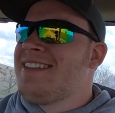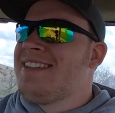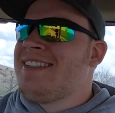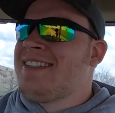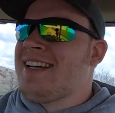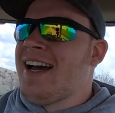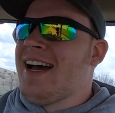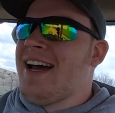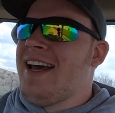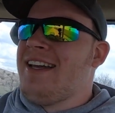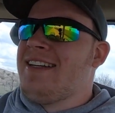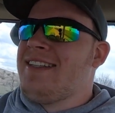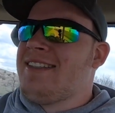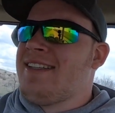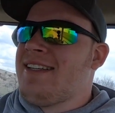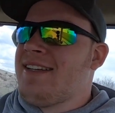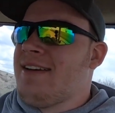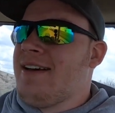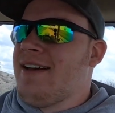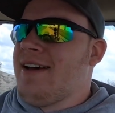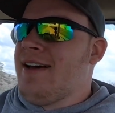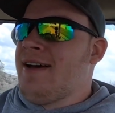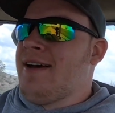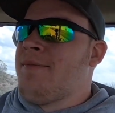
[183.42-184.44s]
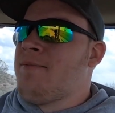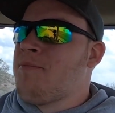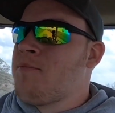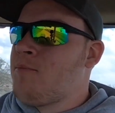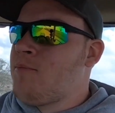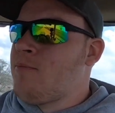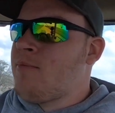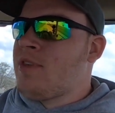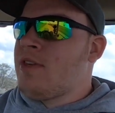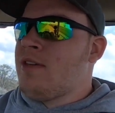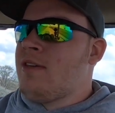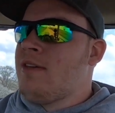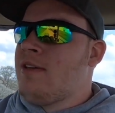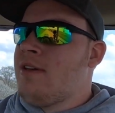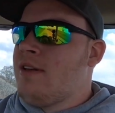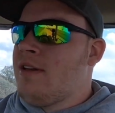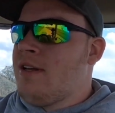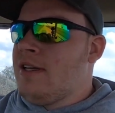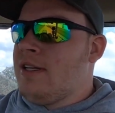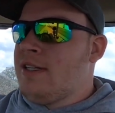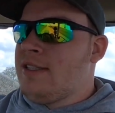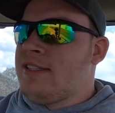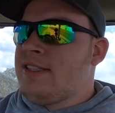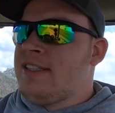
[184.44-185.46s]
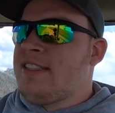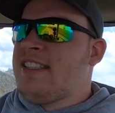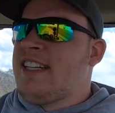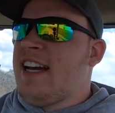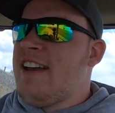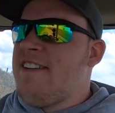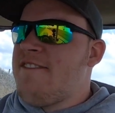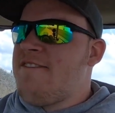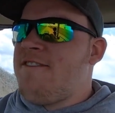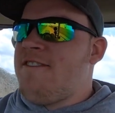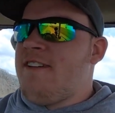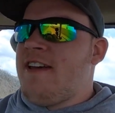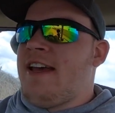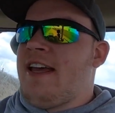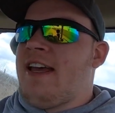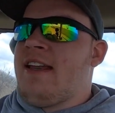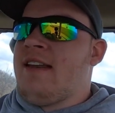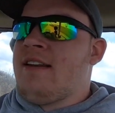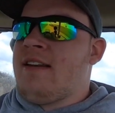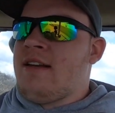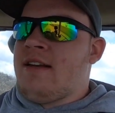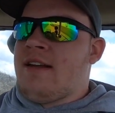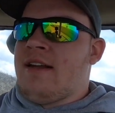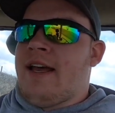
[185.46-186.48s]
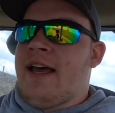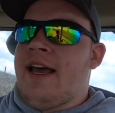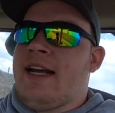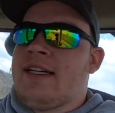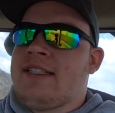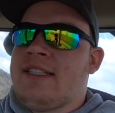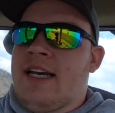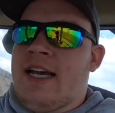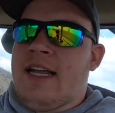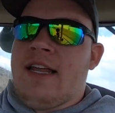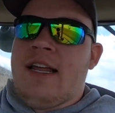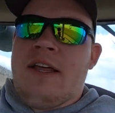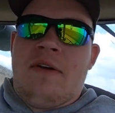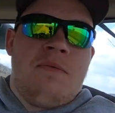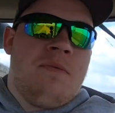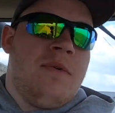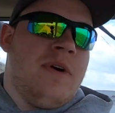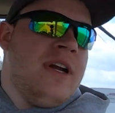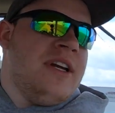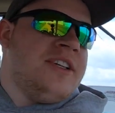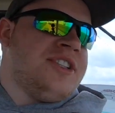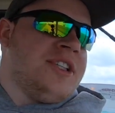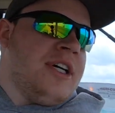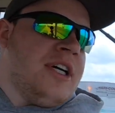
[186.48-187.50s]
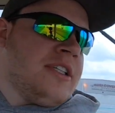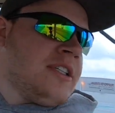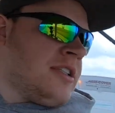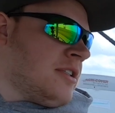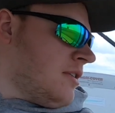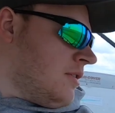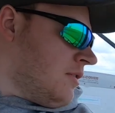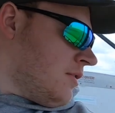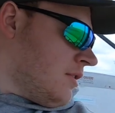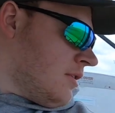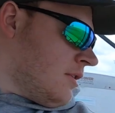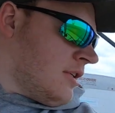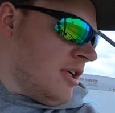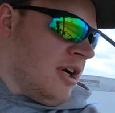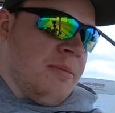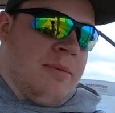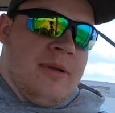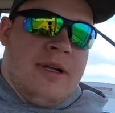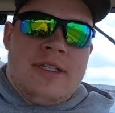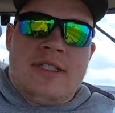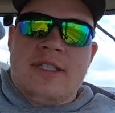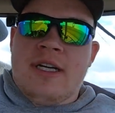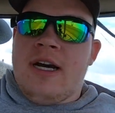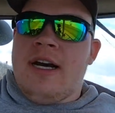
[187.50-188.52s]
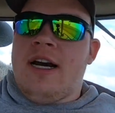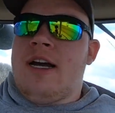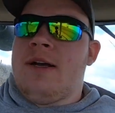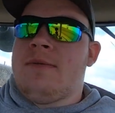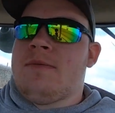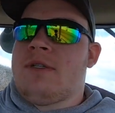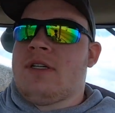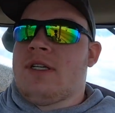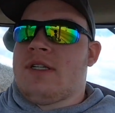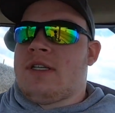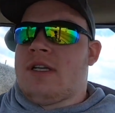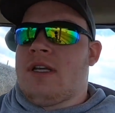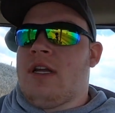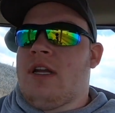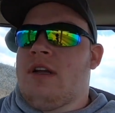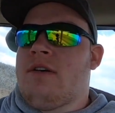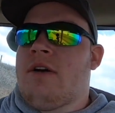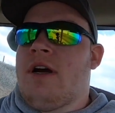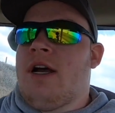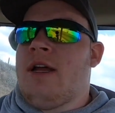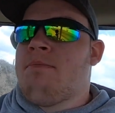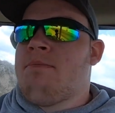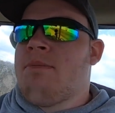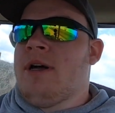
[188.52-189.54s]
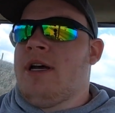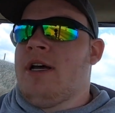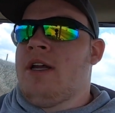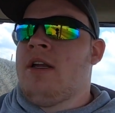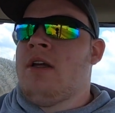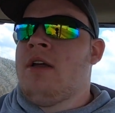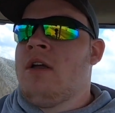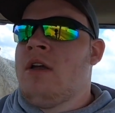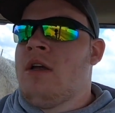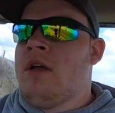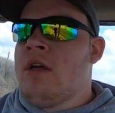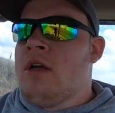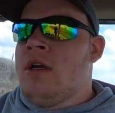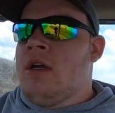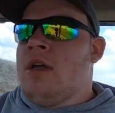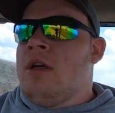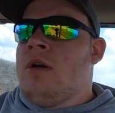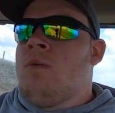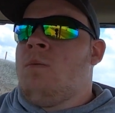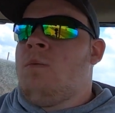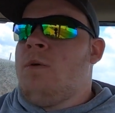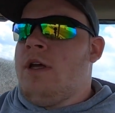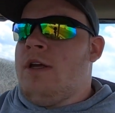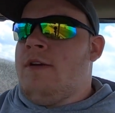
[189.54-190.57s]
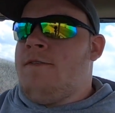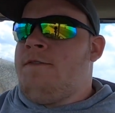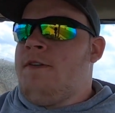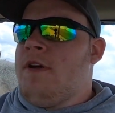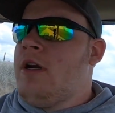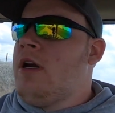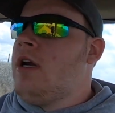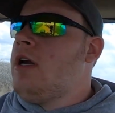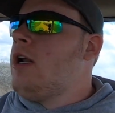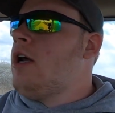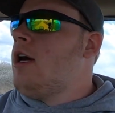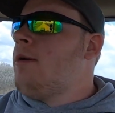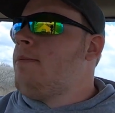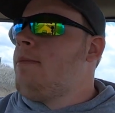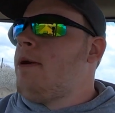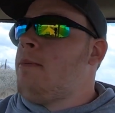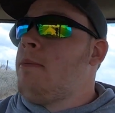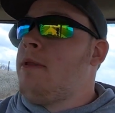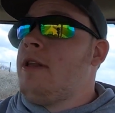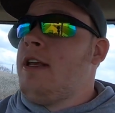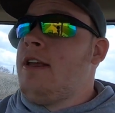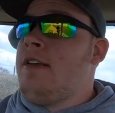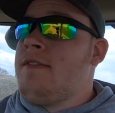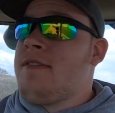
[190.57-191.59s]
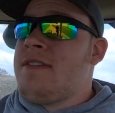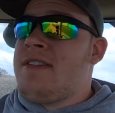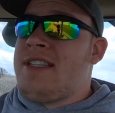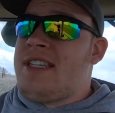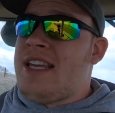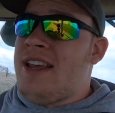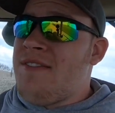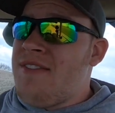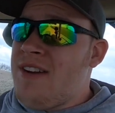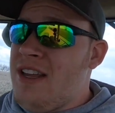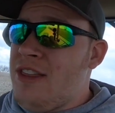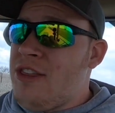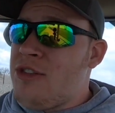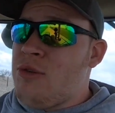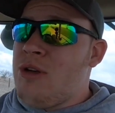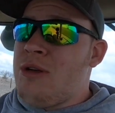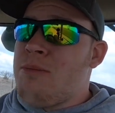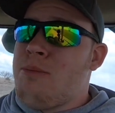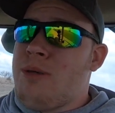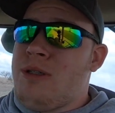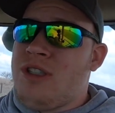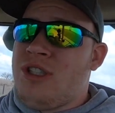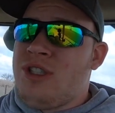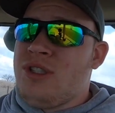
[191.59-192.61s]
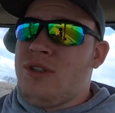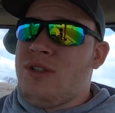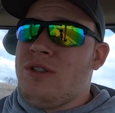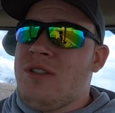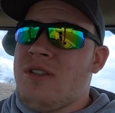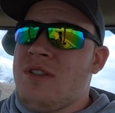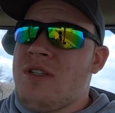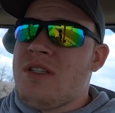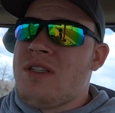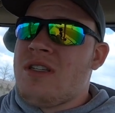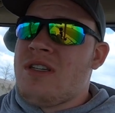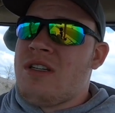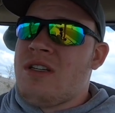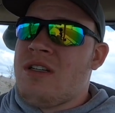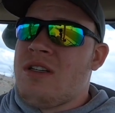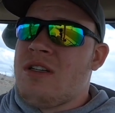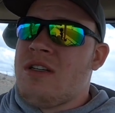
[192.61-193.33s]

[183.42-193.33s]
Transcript: tight fit. I actually had to readjust a couple of times just to get it right, but we figured it up. I believe 73 bushels